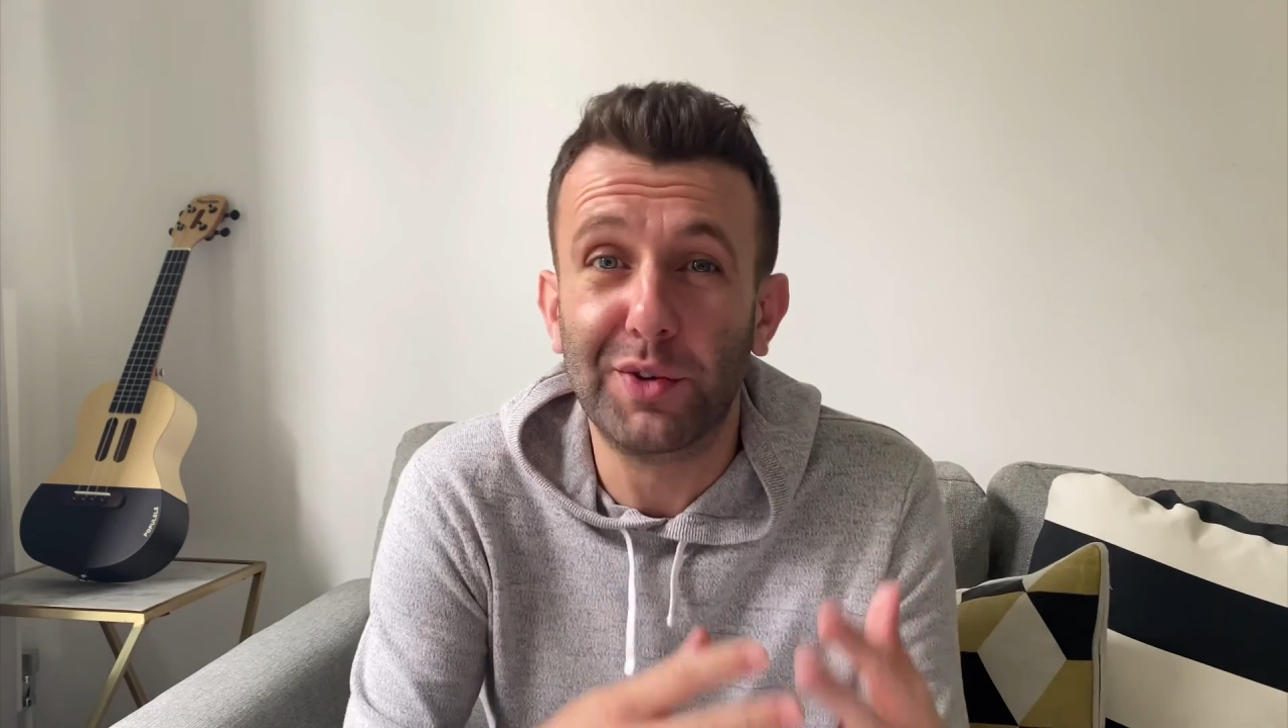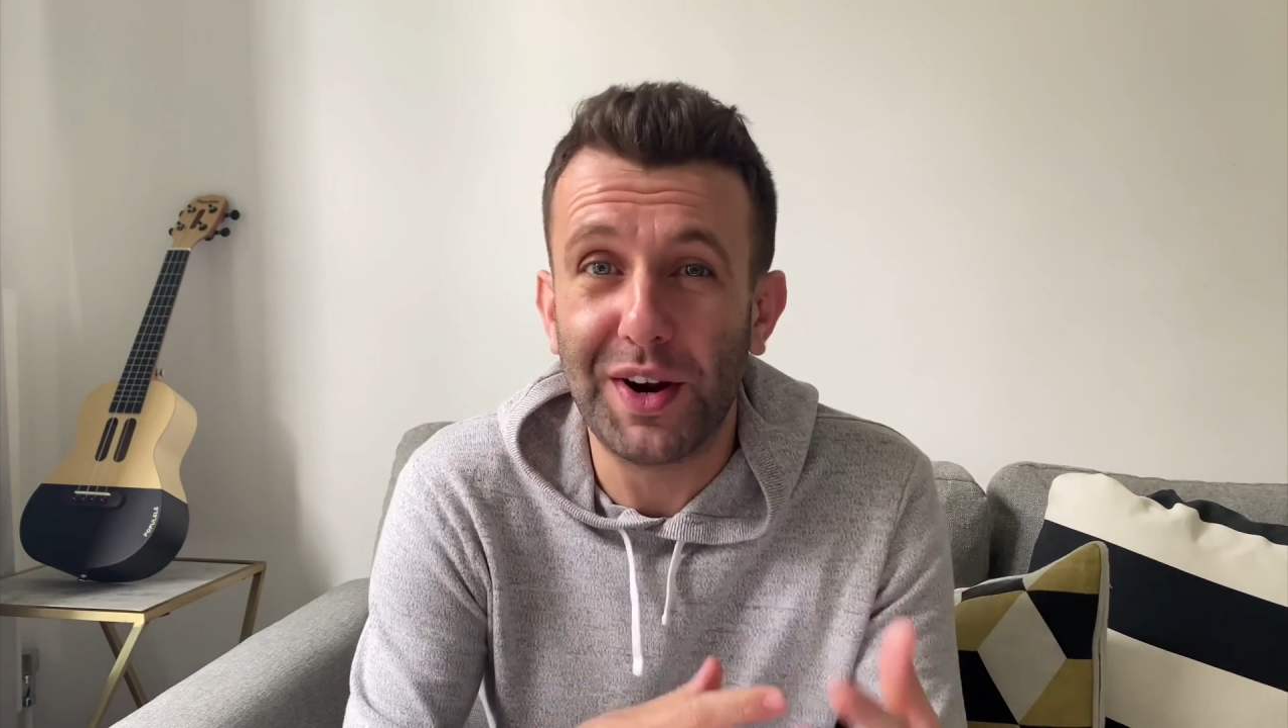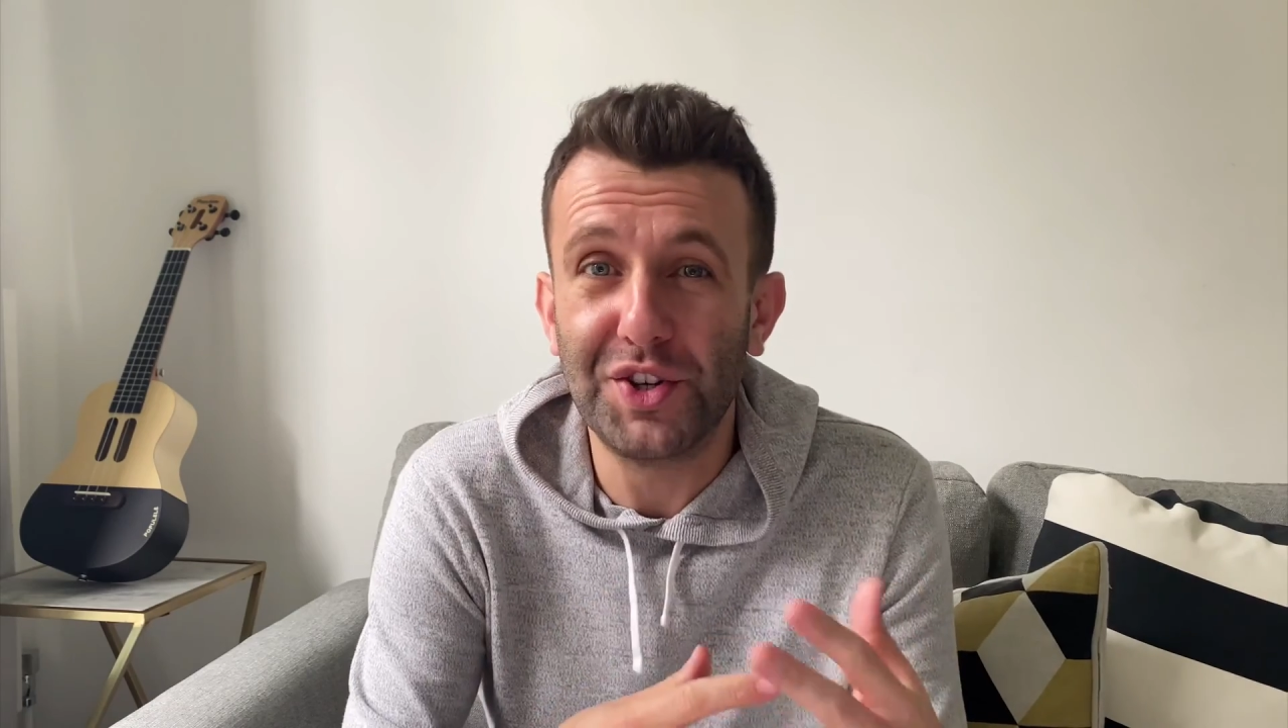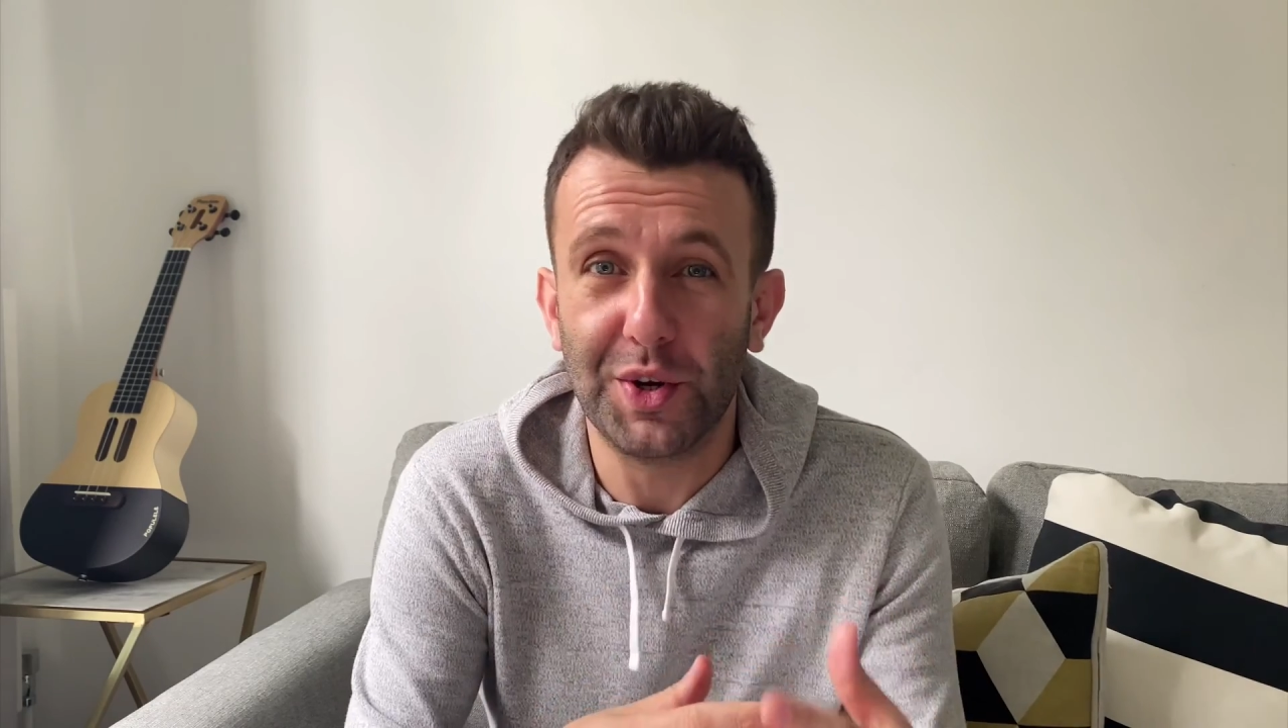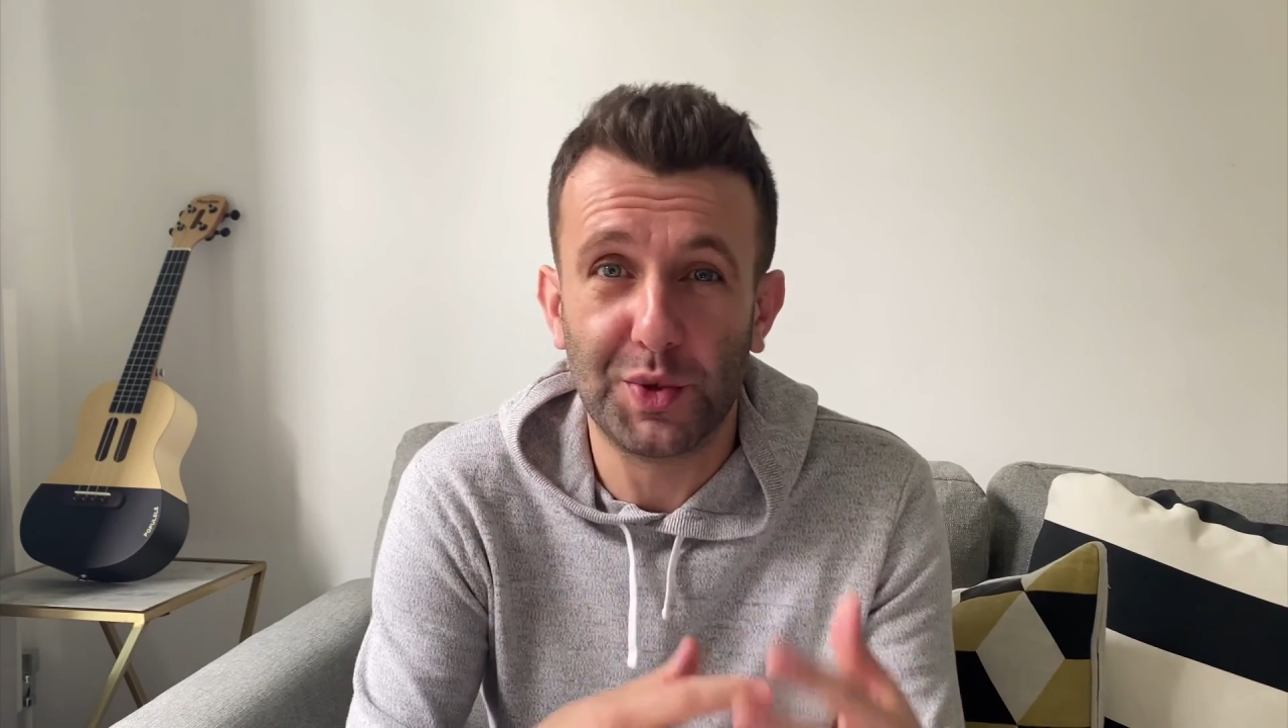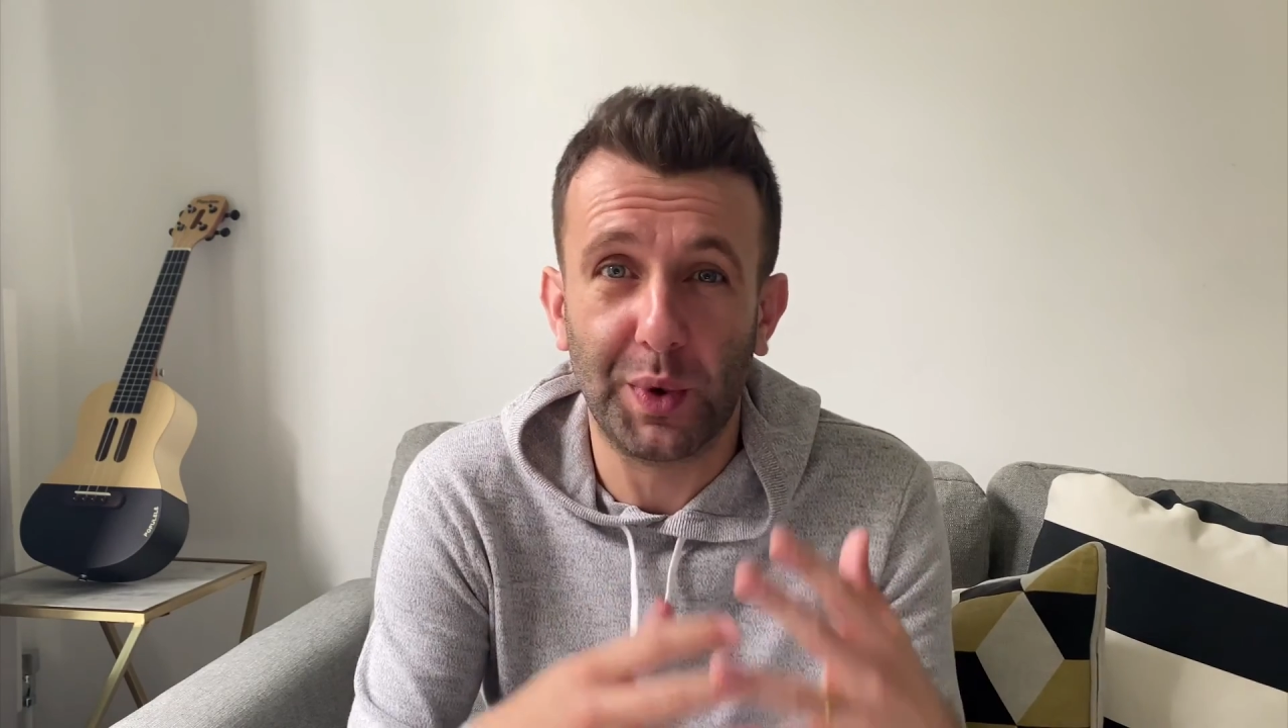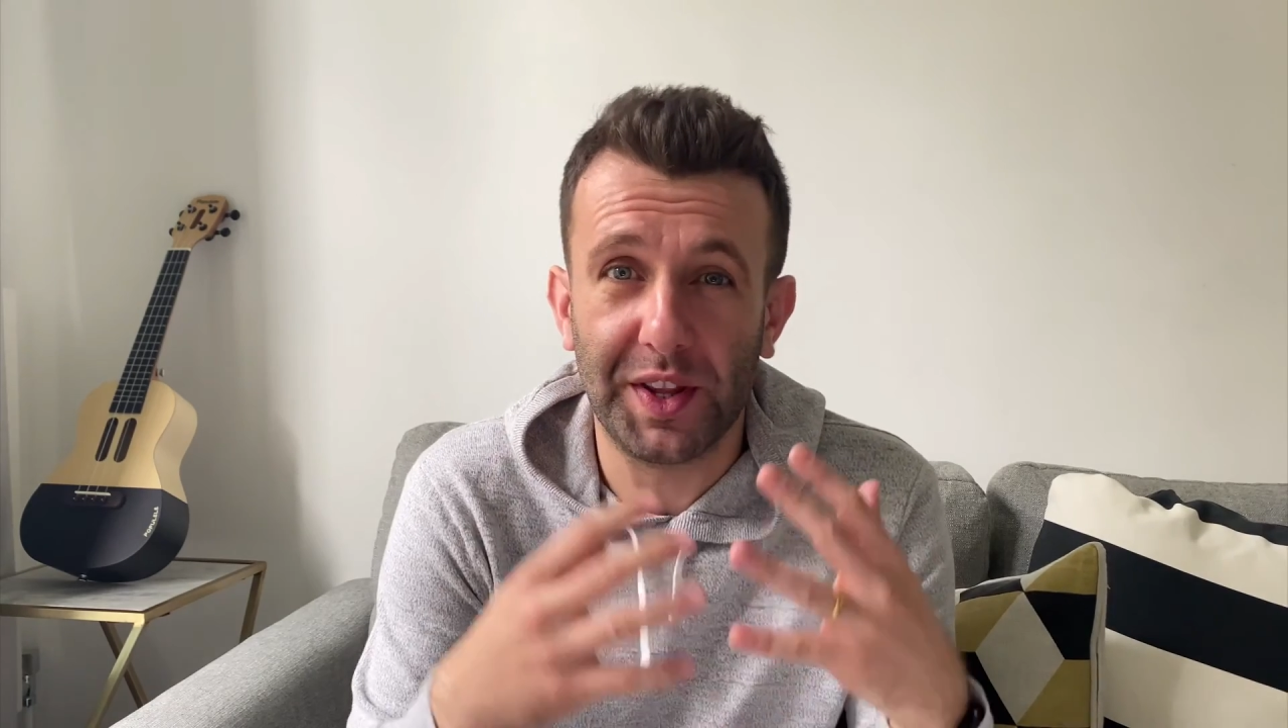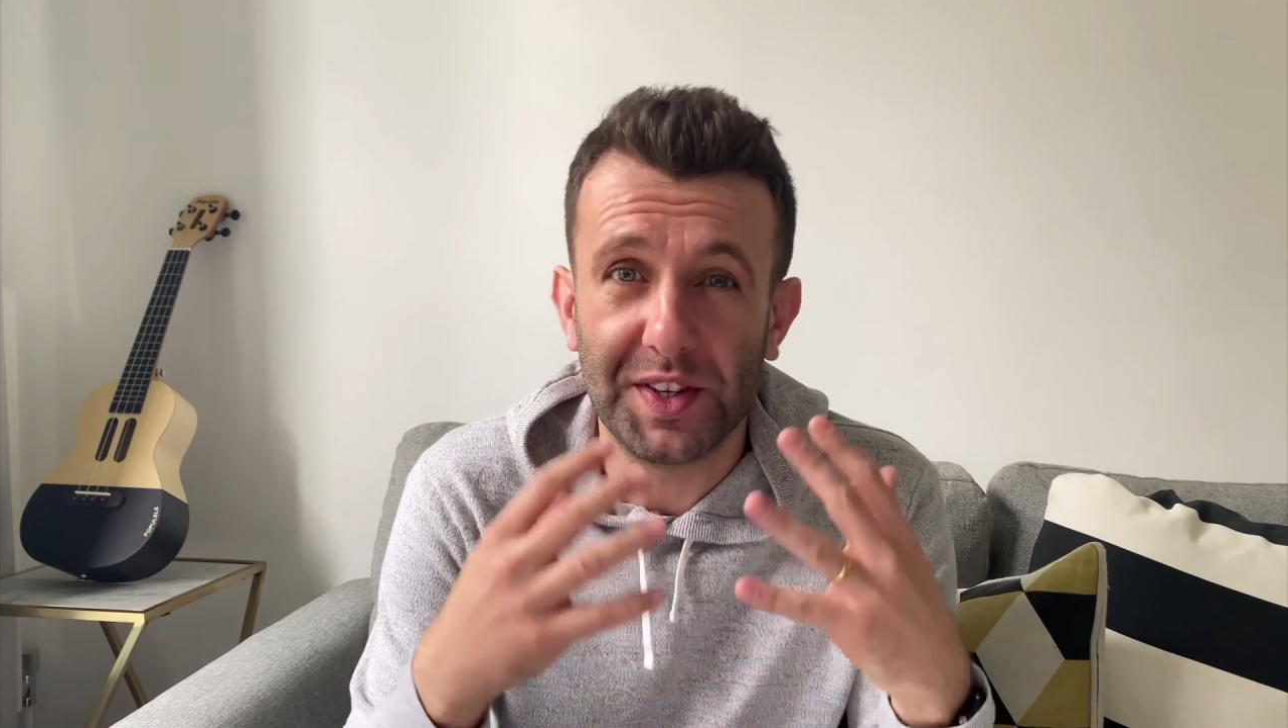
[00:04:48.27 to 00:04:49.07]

ratio is one of